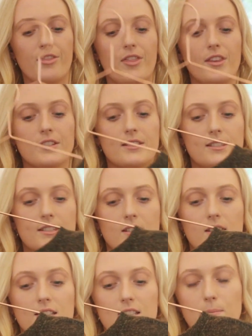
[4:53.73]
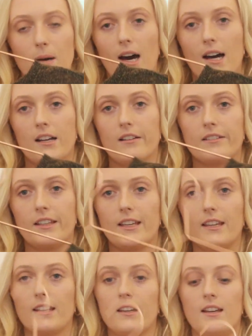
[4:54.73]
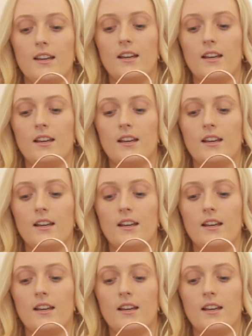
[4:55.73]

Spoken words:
this sparkly,